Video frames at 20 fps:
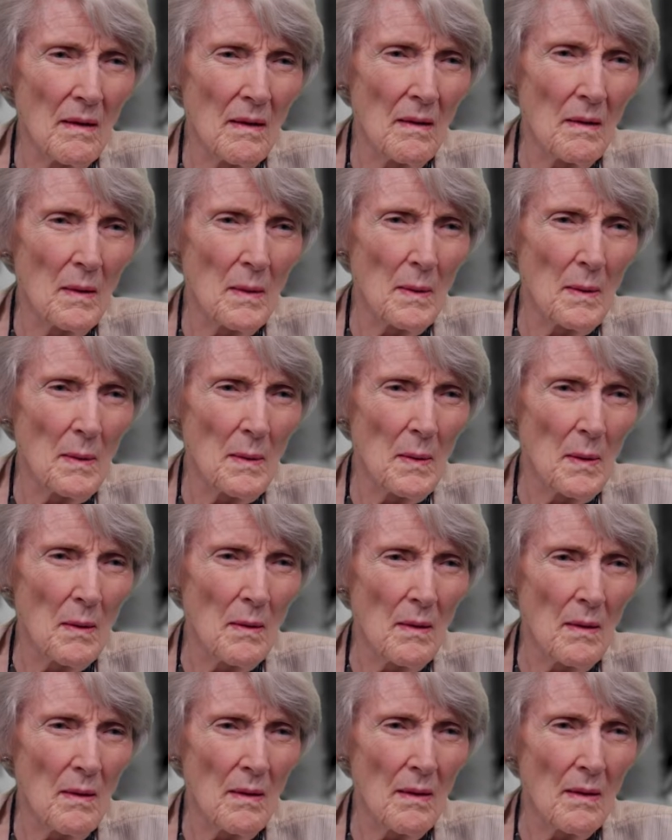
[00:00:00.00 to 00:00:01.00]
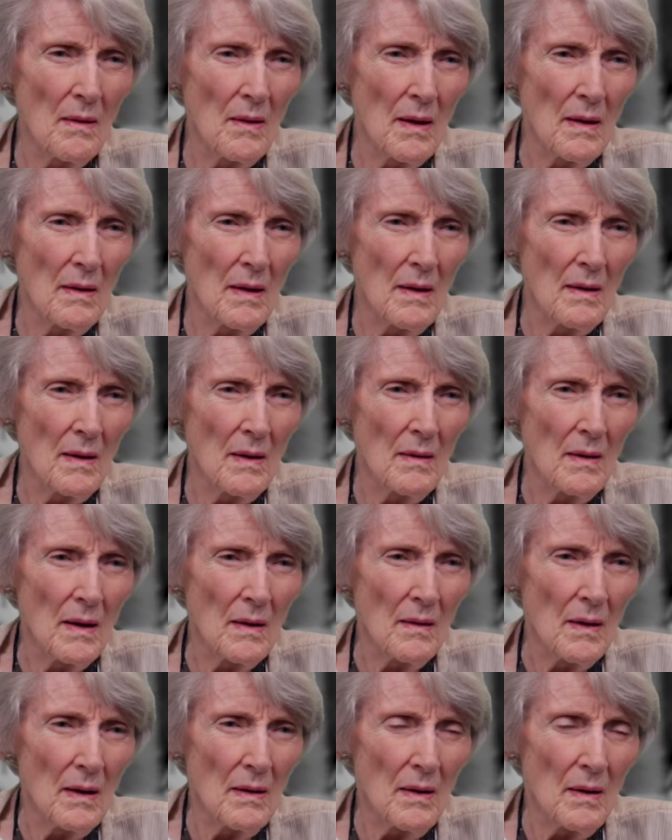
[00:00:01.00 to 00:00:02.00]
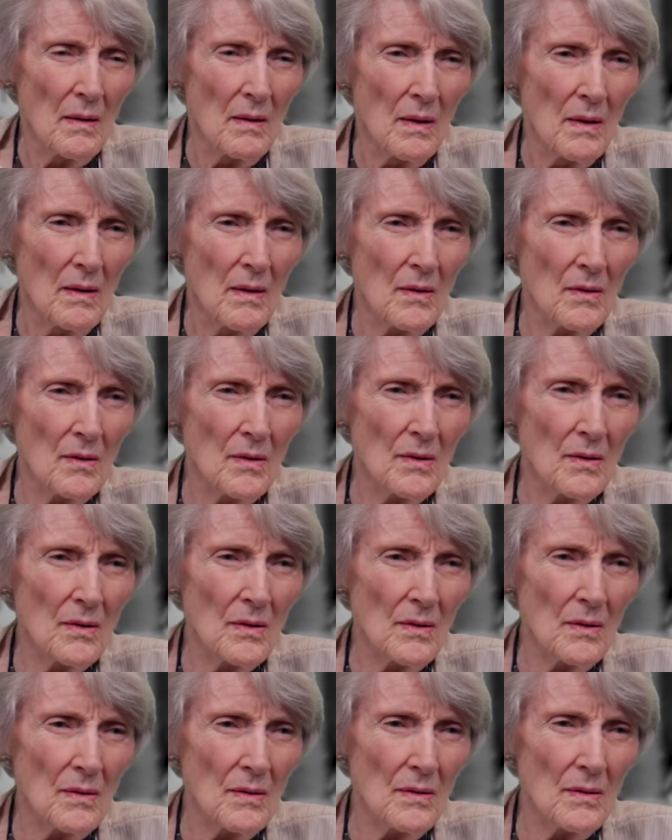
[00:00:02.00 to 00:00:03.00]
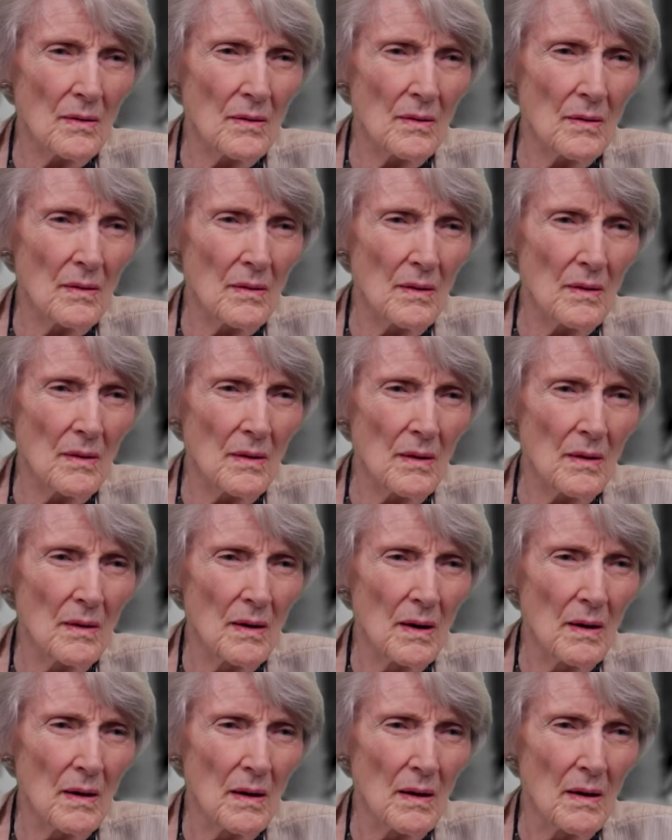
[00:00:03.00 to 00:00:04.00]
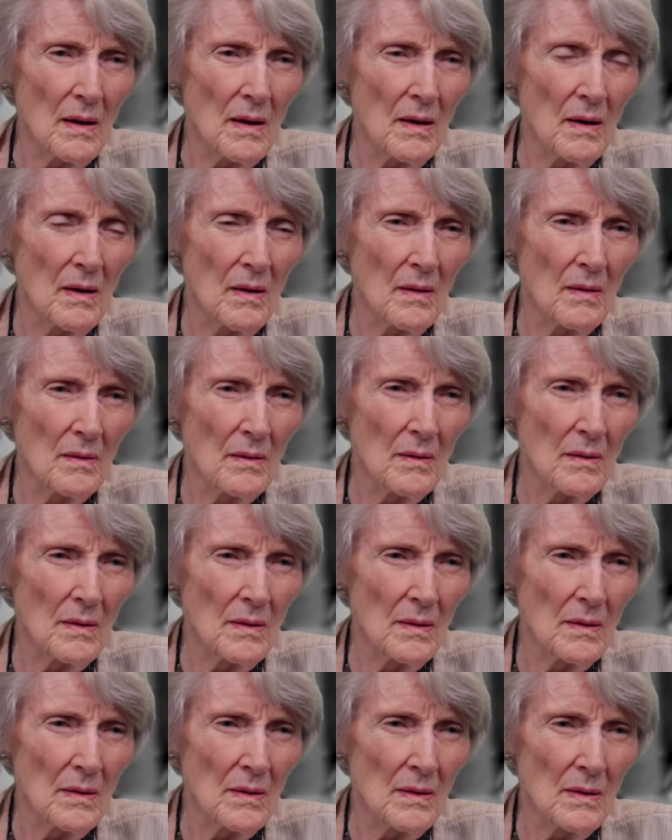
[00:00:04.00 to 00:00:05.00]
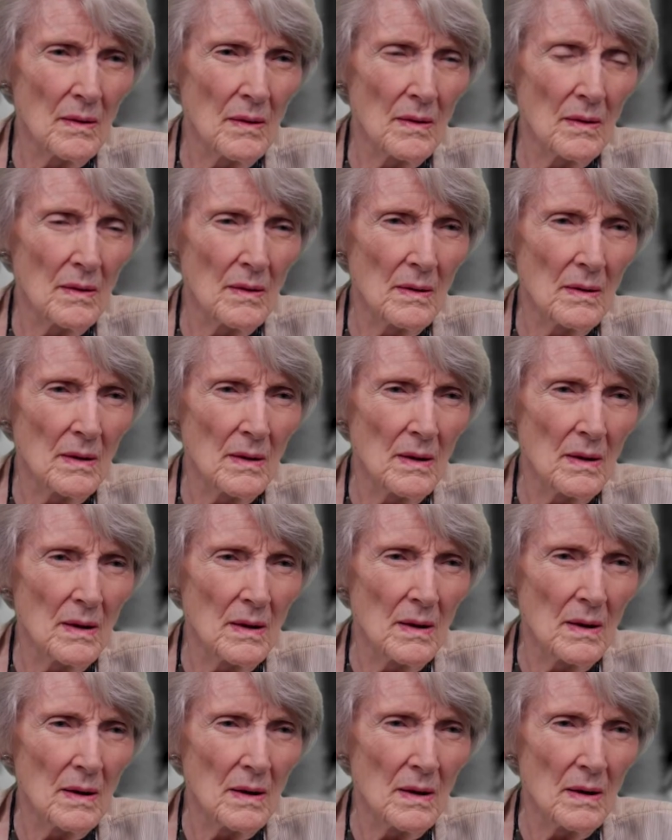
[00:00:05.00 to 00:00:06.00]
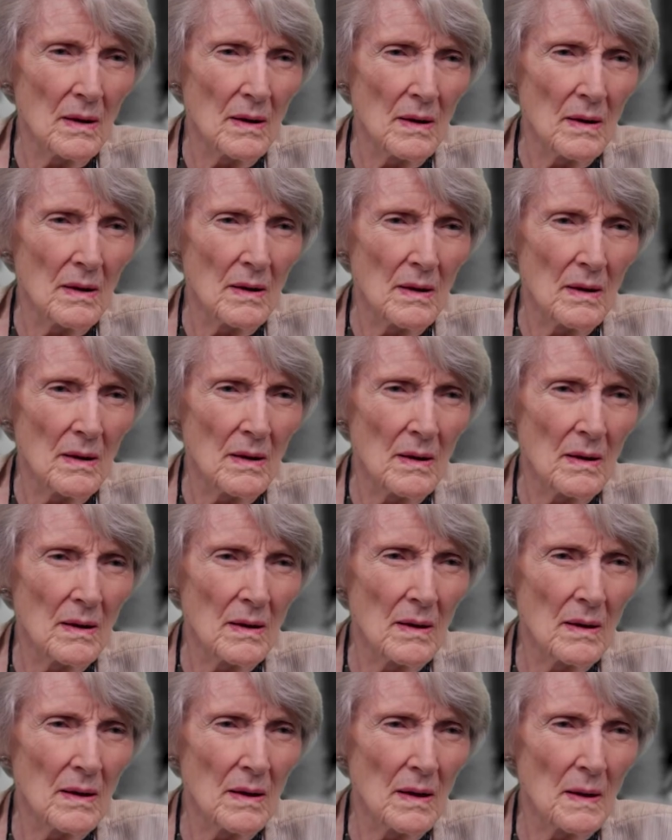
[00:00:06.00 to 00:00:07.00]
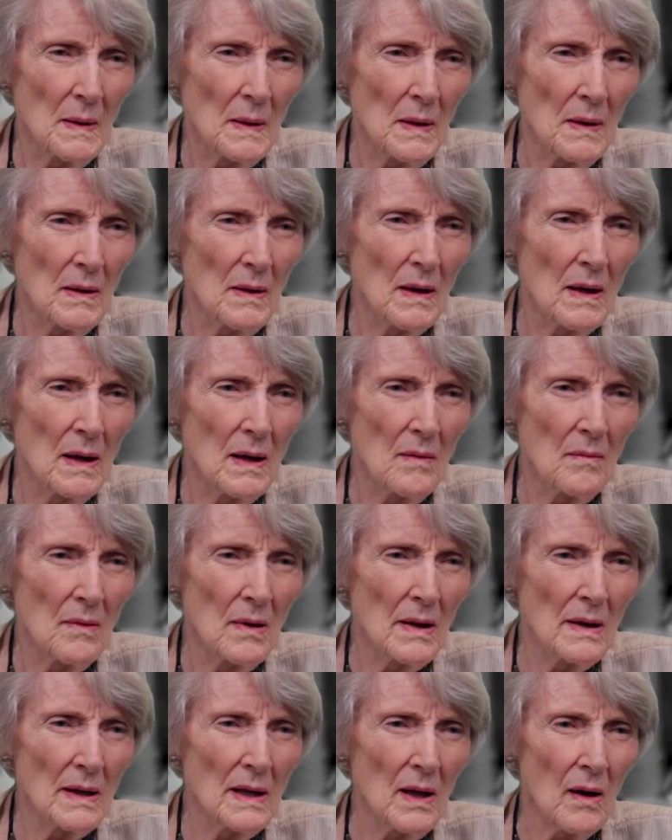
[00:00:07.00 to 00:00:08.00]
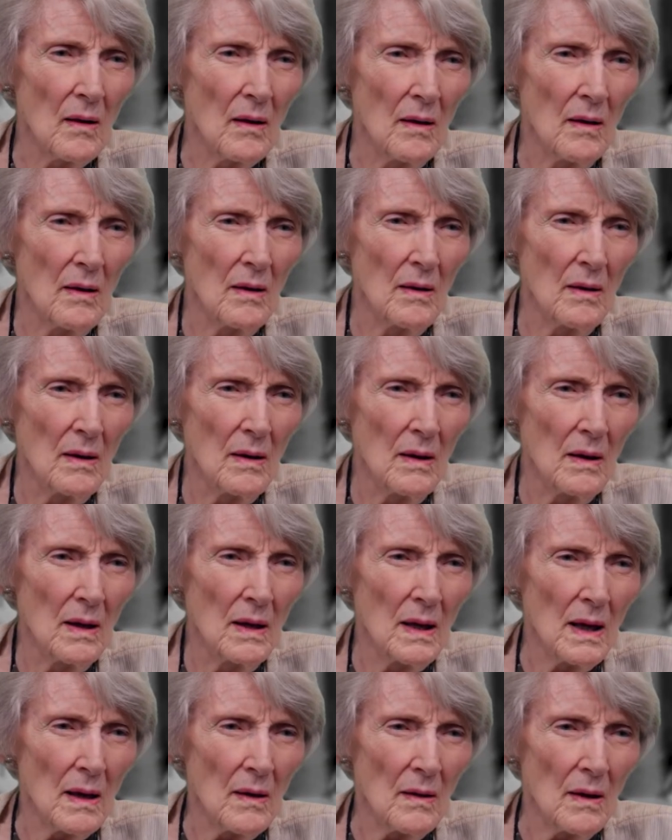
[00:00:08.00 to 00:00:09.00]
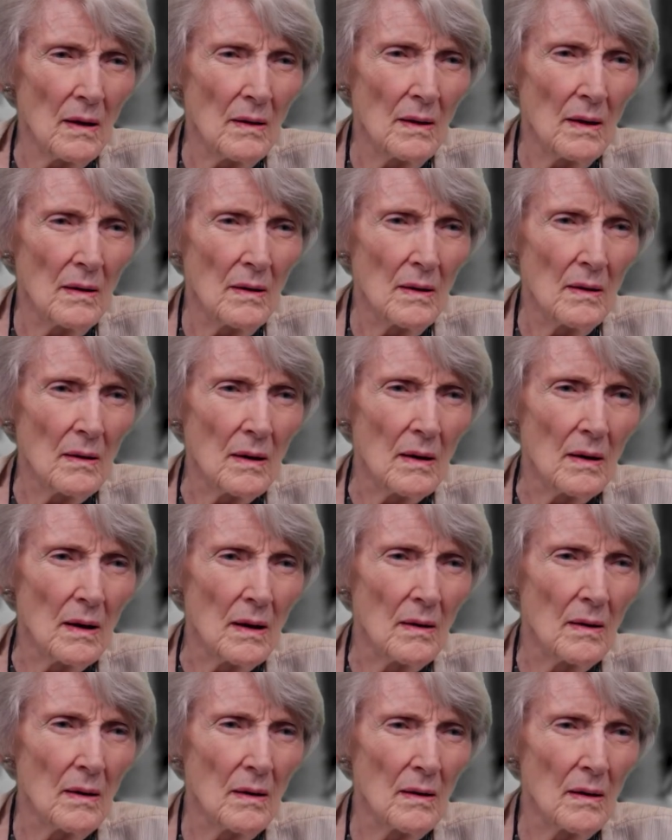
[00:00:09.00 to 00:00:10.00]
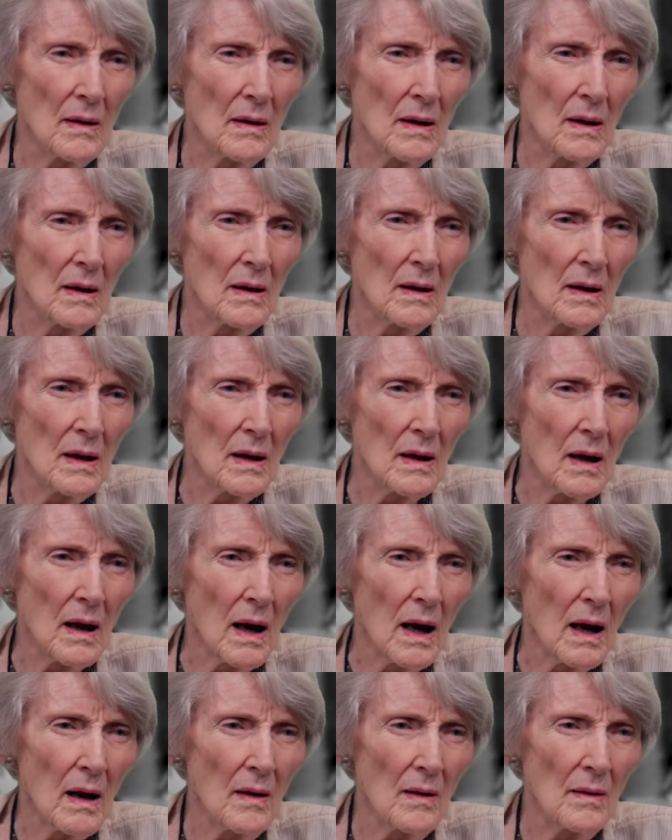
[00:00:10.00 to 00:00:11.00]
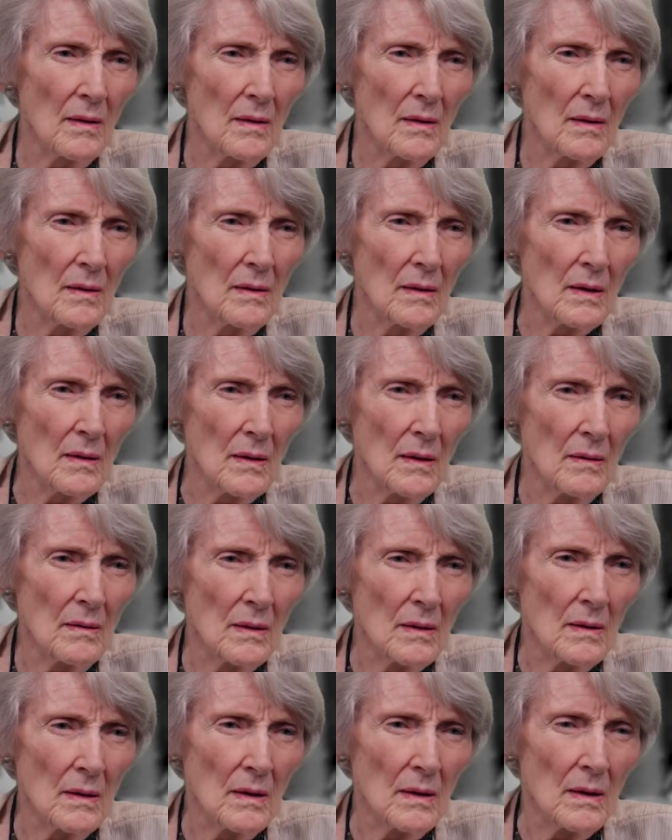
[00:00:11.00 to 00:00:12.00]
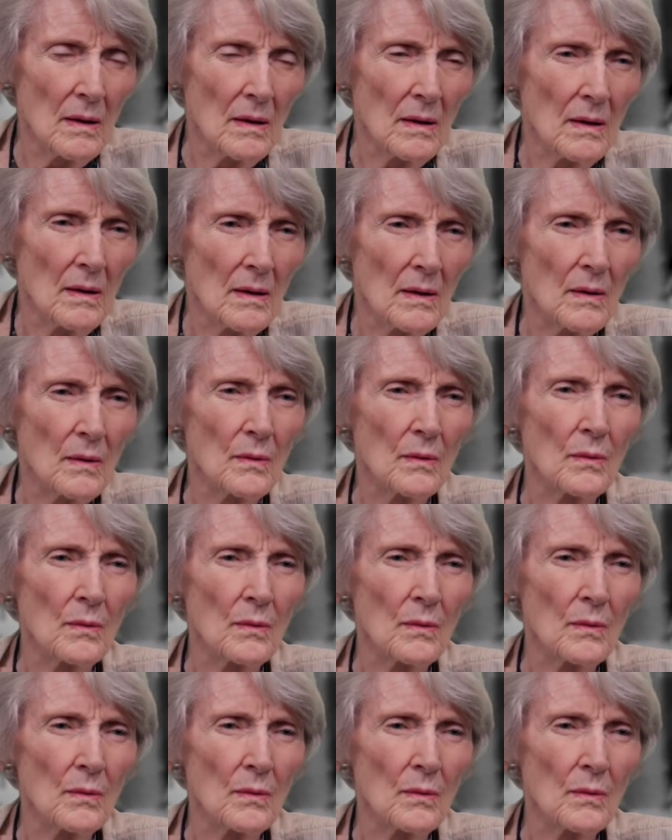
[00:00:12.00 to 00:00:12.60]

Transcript: of usefulness for biomedical research and also it's um, it, it is a computer intended to be programmed by non-computer professionals.